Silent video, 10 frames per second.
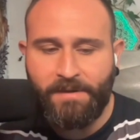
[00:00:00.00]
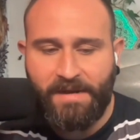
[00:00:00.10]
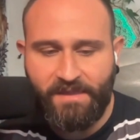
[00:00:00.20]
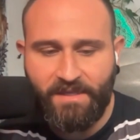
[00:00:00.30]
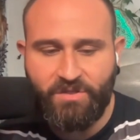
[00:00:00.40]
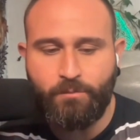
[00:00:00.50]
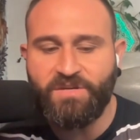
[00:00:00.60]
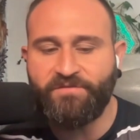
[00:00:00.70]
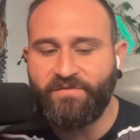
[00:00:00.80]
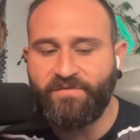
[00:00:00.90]
but I think so
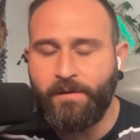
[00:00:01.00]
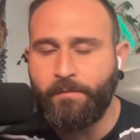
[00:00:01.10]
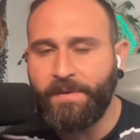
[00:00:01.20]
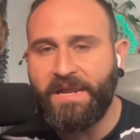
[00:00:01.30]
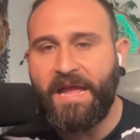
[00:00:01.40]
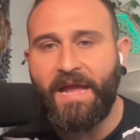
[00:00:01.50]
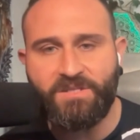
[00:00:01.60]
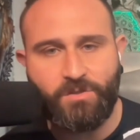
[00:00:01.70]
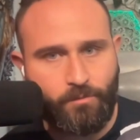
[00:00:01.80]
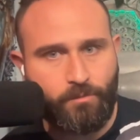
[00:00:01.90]
much of development
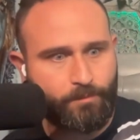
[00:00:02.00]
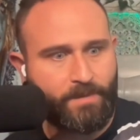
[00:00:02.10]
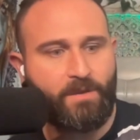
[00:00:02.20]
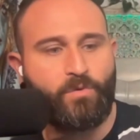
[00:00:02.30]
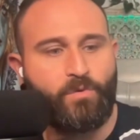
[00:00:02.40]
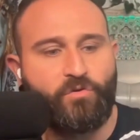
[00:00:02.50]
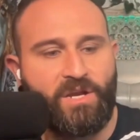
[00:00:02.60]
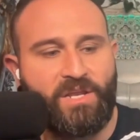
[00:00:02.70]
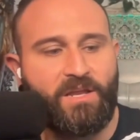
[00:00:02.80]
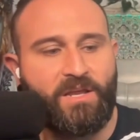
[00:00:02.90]
has to be with
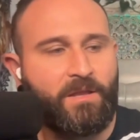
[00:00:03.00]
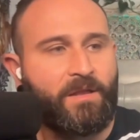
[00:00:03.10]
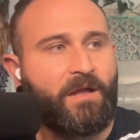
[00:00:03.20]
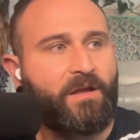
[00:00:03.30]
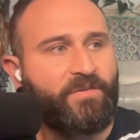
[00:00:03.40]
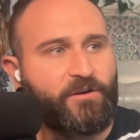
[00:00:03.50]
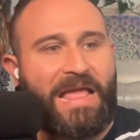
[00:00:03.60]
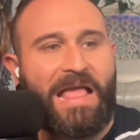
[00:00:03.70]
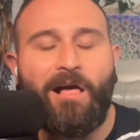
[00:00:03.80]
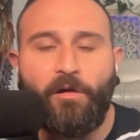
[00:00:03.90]
creating a
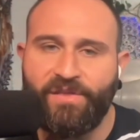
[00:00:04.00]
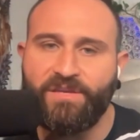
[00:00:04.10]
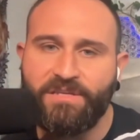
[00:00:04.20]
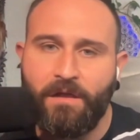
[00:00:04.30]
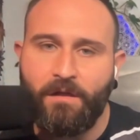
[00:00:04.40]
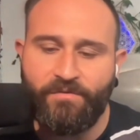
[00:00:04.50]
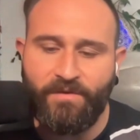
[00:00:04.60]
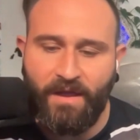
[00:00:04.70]
very healthy self.